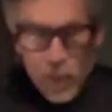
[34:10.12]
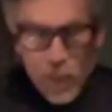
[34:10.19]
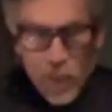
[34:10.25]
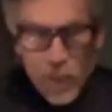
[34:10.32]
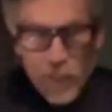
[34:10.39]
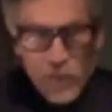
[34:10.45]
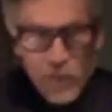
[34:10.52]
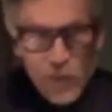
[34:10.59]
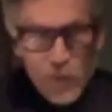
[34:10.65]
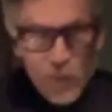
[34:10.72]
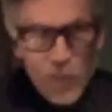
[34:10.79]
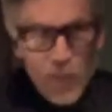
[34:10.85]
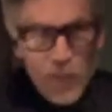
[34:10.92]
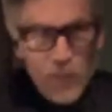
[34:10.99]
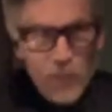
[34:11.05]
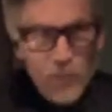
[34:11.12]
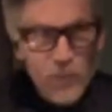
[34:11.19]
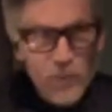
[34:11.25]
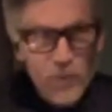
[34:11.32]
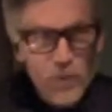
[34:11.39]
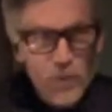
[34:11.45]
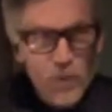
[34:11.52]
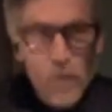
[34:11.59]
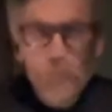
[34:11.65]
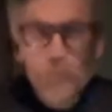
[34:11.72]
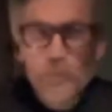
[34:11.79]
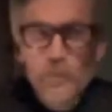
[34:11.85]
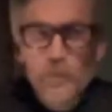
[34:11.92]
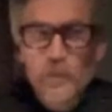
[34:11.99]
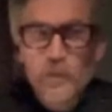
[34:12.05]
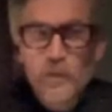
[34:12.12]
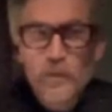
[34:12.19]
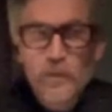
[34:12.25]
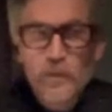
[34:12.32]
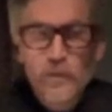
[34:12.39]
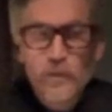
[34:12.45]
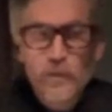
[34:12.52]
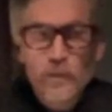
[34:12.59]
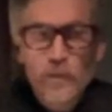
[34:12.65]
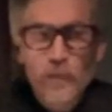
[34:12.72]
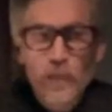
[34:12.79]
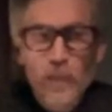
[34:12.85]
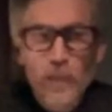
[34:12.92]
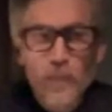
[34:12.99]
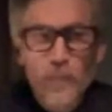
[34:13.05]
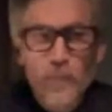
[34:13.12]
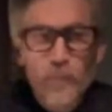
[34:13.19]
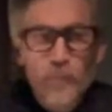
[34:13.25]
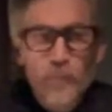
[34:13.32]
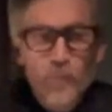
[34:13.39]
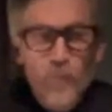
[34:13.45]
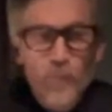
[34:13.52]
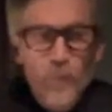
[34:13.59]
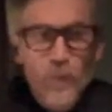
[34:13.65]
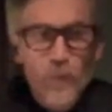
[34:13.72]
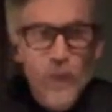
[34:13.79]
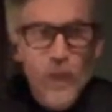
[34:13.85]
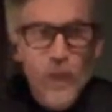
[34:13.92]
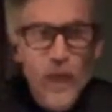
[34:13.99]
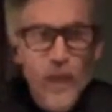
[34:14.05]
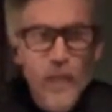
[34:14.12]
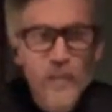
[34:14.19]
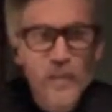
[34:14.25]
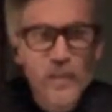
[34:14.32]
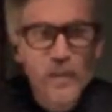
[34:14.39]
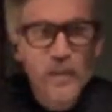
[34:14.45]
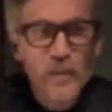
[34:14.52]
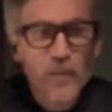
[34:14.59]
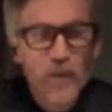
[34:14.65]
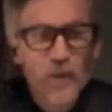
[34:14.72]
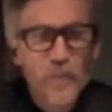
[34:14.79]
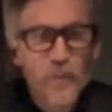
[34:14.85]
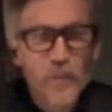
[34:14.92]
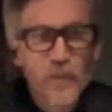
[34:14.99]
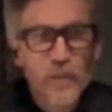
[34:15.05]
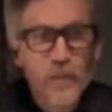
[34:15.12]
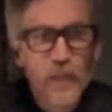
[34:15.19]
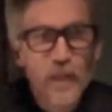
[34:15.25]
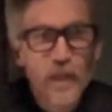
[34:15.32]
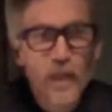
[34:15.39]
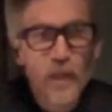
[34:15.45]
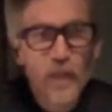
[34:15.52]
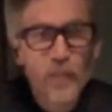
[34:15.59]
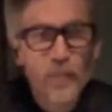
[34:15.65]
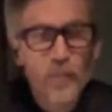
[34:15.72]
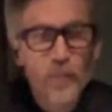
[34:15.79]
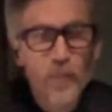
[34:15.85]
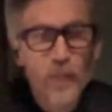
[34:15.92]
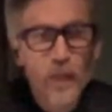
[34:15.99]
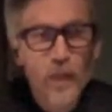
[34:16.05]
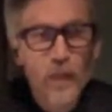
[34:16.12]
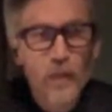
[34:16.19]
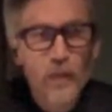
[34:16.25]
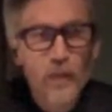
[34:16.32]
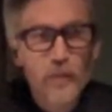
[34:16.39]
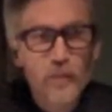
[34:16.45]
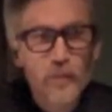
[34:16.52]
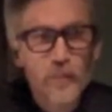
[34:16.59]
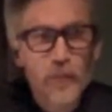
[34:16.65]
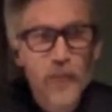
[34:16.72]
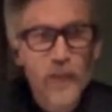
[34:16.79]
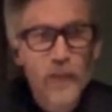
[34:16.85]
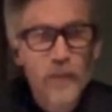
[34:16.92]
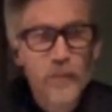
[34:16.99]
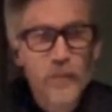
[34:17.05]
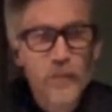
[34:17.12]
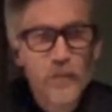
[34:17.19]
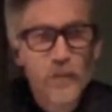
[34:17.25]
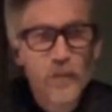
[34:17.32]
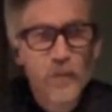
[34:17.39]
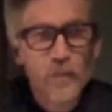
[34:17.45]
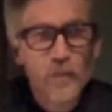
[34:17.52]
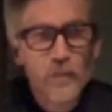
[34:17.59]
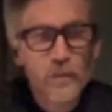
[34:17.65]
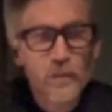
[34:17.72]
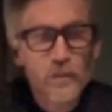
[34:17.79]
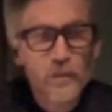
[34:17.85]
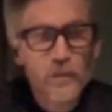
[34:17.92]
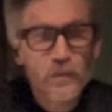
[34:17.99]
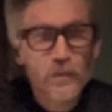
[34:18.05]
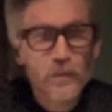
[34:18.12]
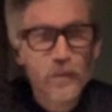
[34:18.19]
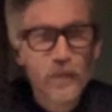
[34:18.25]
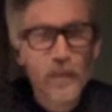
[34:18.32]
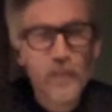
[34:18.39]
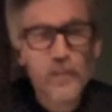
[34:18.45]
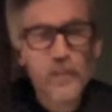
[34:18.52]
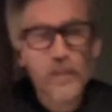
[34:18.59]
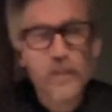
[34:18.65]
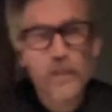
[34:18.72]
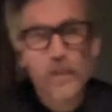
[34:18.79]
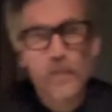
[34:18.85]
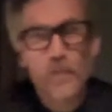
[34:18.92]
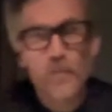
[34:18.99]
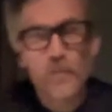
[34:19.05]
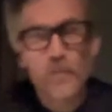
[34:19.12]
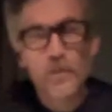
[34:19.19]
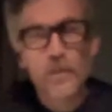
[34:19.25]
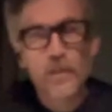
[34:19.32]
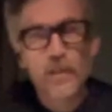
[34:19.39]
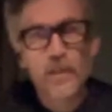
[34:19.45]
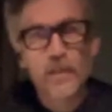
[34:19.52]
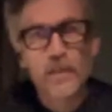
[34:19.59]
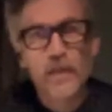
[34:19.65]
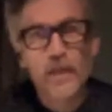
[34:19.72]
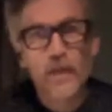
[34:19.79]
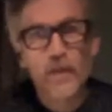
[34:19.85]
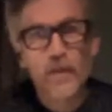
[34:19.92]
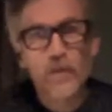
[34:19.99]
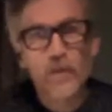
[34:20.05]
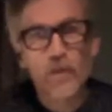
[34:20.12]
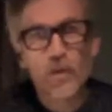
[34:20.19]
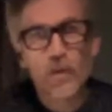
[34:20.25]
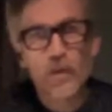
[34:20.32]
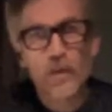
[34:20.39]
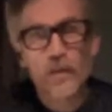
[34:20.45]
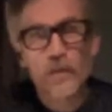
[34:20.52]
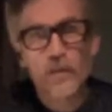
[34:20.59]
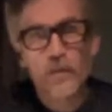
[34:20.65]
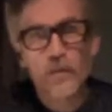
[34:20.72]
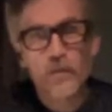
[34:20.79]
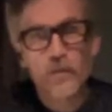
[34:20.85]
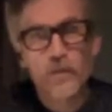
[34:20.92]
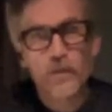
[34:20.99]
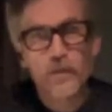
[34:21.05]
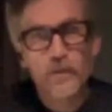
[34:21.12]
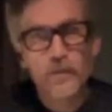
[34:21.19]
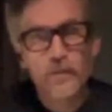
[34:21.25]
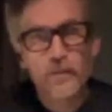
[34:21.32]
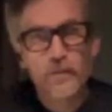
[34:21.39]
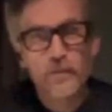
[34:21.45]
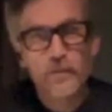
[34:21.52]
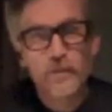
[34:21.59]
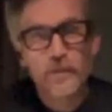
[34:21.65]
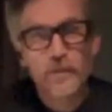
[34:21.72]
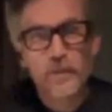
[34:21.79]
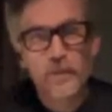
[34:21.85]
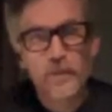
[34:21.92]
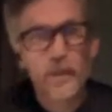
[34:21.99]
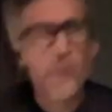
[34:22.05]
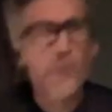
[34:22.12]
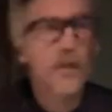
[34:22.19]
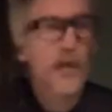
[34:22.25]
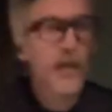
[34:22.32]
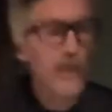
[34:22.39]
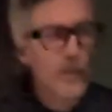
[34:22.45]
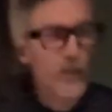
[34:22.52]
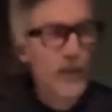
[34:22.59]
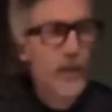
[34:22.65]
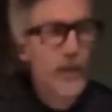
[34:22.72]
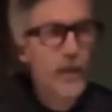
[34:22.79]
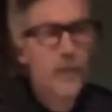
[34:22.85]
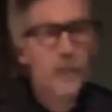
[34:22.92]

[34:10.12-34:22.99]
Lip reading: and so I packed up the drums. Um, I had a '65 Mustang, and I packed up the drums. Or actually, that's kind of bullshit because I had a U-Haul and I towed the Mustang. But anyway,